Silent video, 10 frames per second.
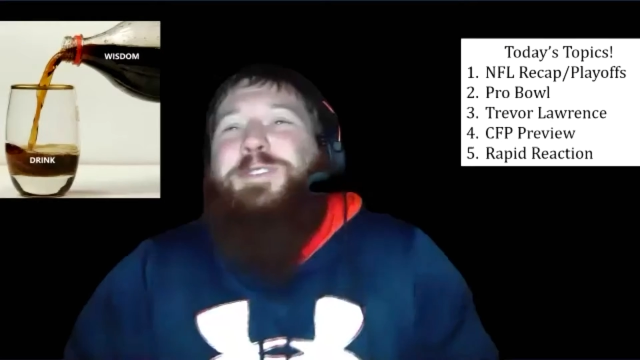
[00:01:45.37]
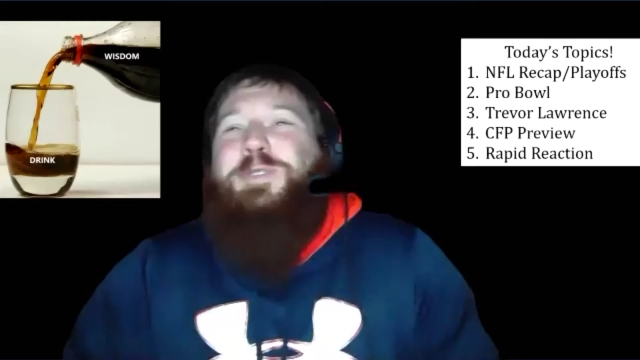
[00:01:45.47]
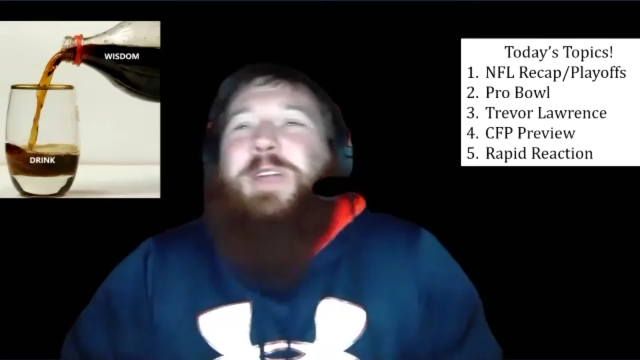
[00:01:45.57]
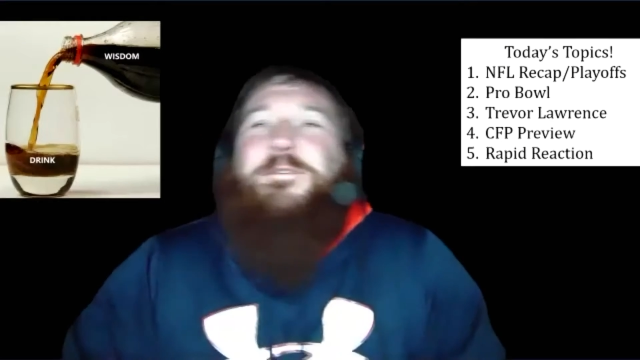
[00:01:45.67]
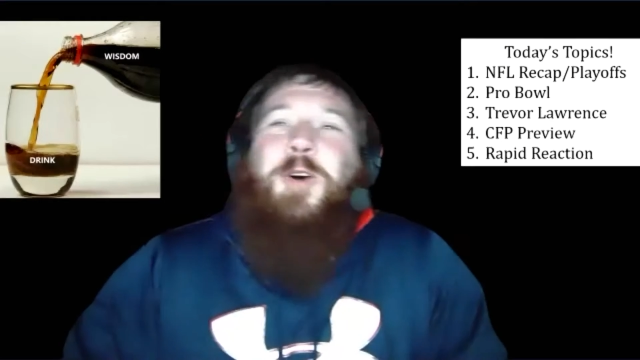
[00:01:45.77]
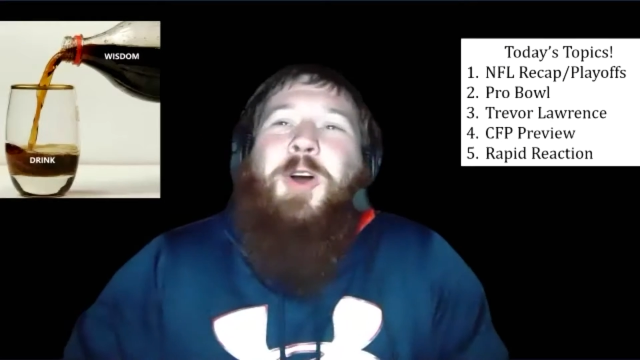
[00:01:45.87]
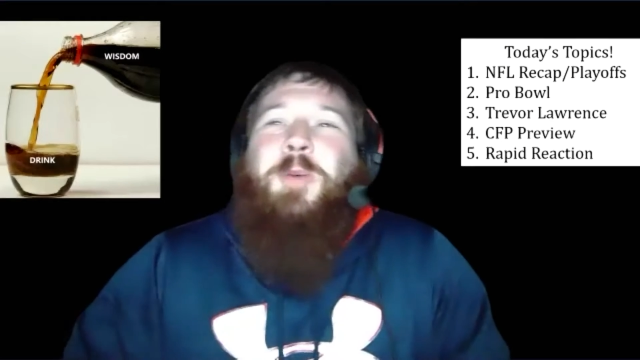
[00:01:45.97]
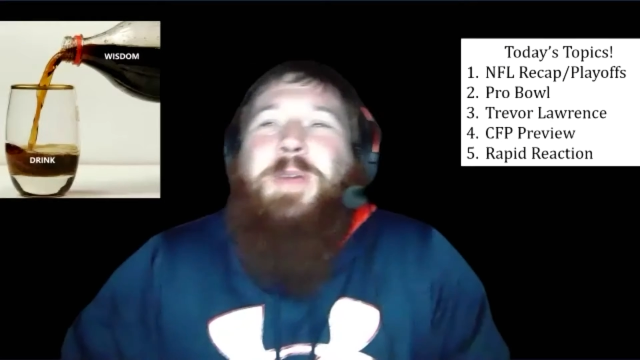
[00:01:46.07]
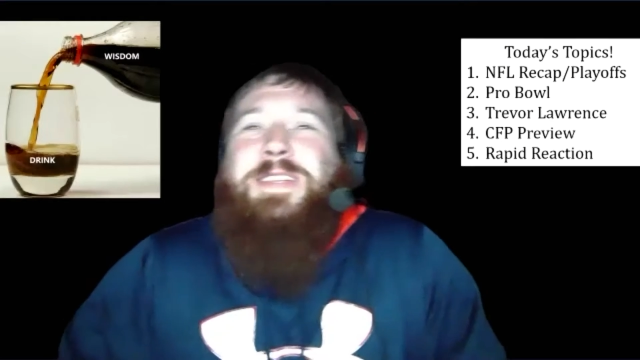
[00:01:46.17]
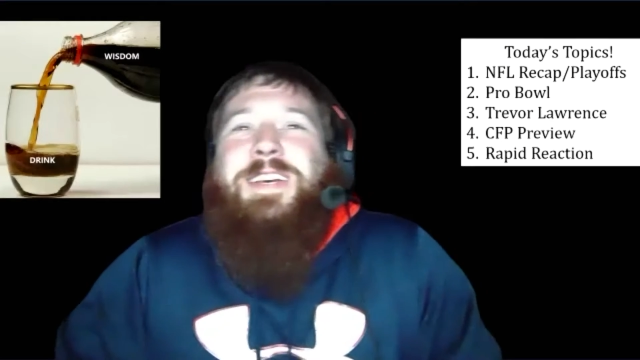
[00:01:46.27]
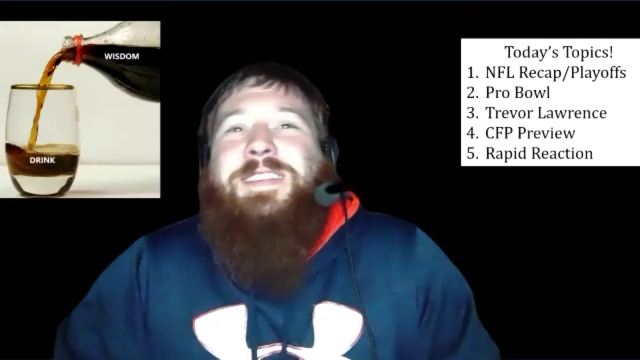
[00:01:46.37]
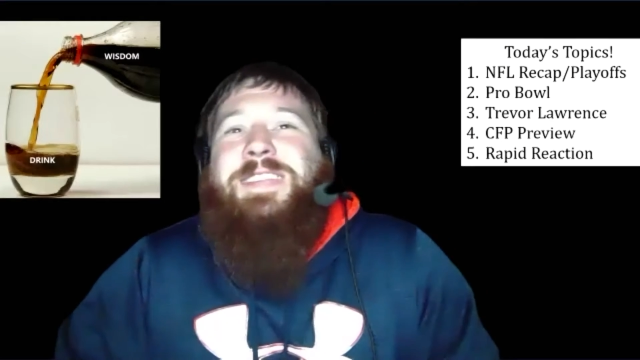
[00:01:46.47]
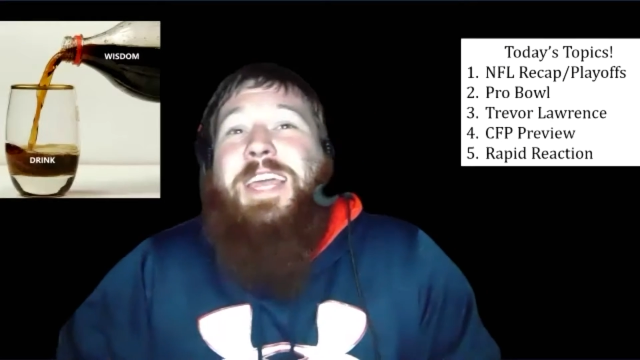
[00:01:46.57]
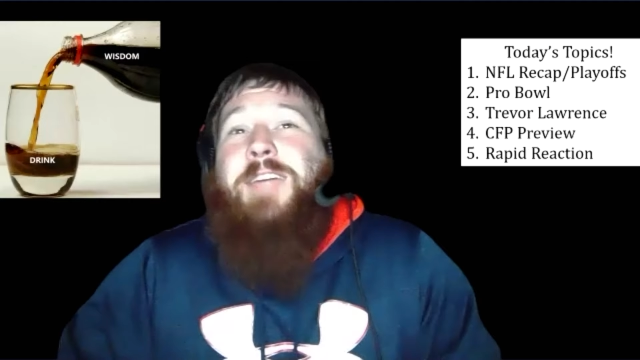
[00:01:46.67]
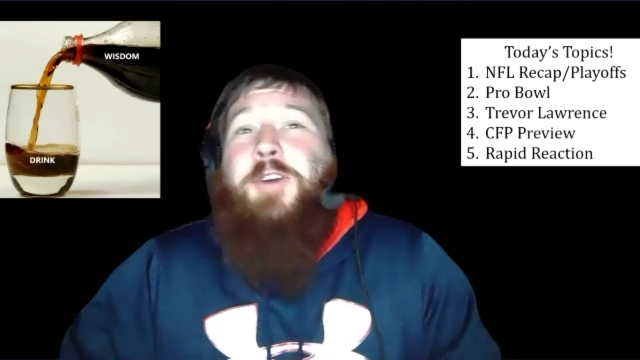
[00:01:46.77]
24, we discuss
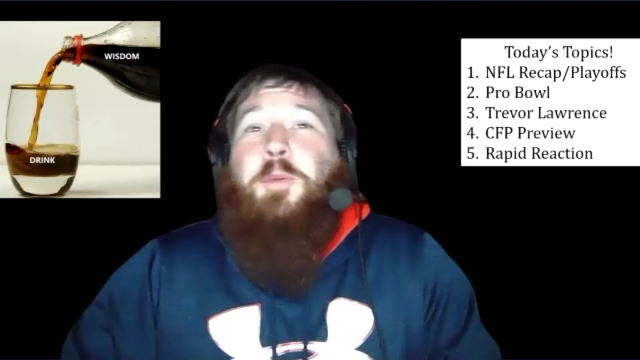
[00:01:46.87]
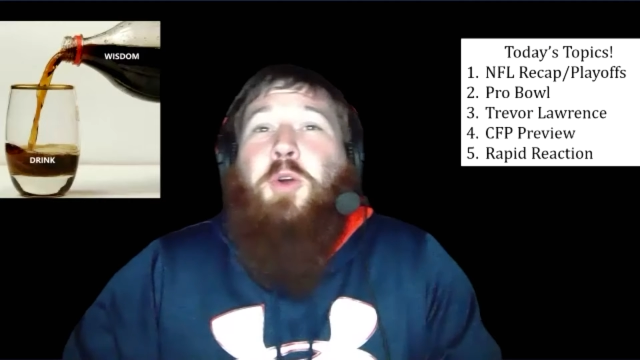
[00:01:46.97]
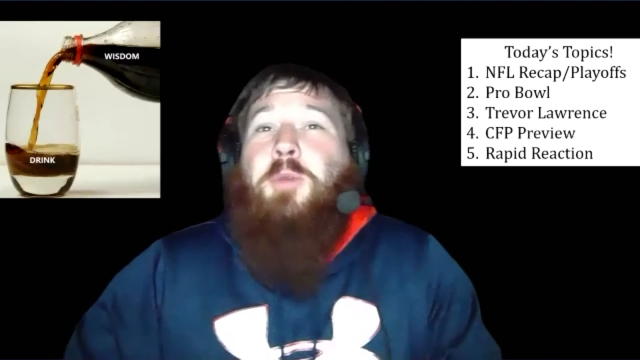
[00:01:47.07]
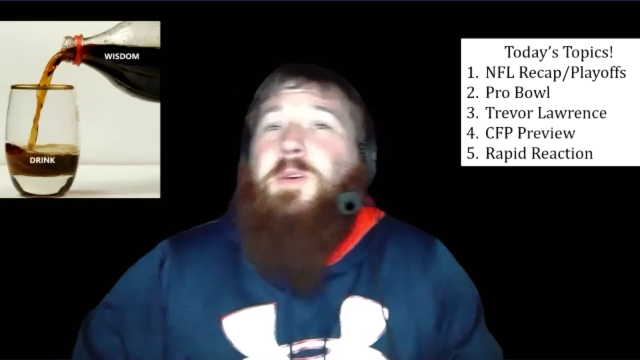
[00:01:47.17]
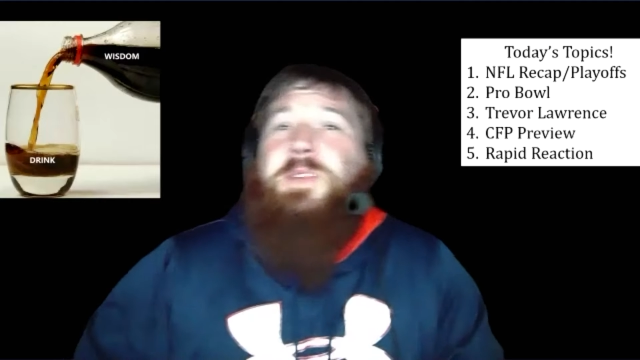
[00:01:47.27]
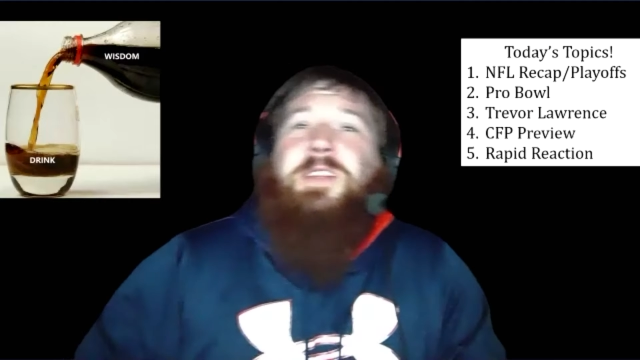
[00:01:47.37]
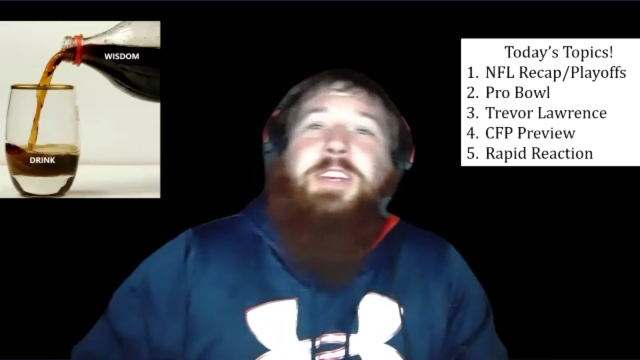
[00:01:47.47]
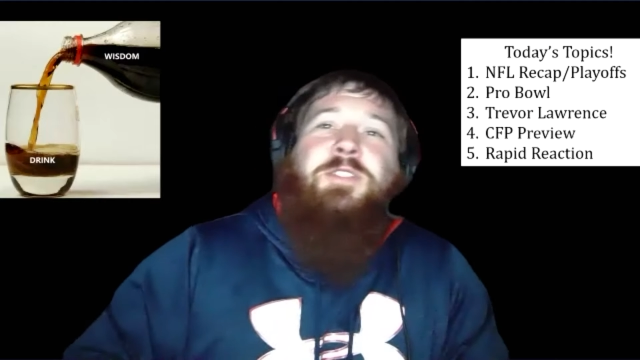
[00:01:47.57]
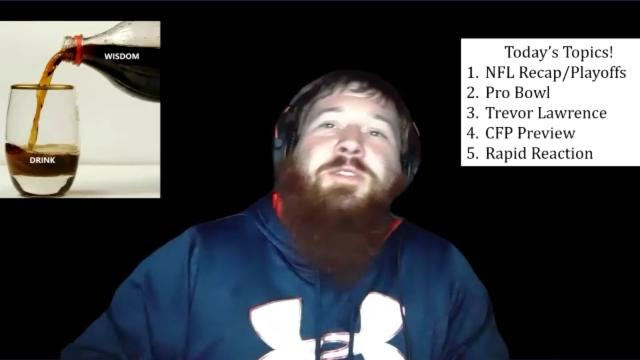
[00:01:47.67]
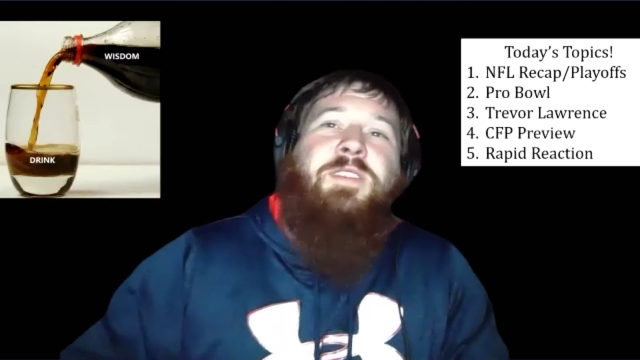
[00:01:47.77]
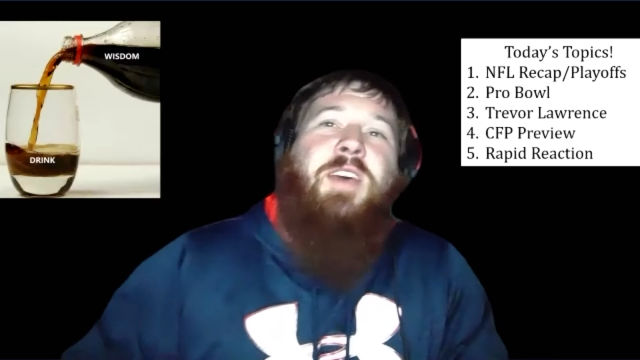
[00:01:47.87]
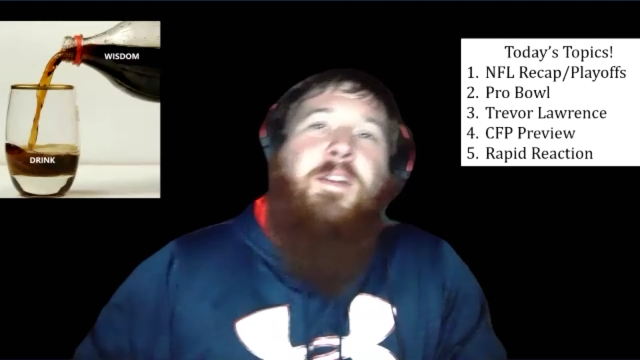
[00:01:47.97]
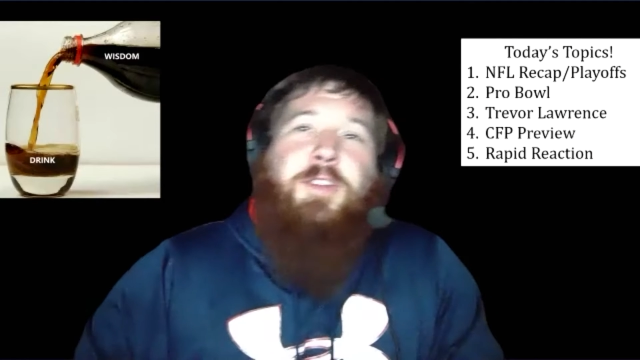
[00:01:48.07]
the NFL Pro Bowl selections,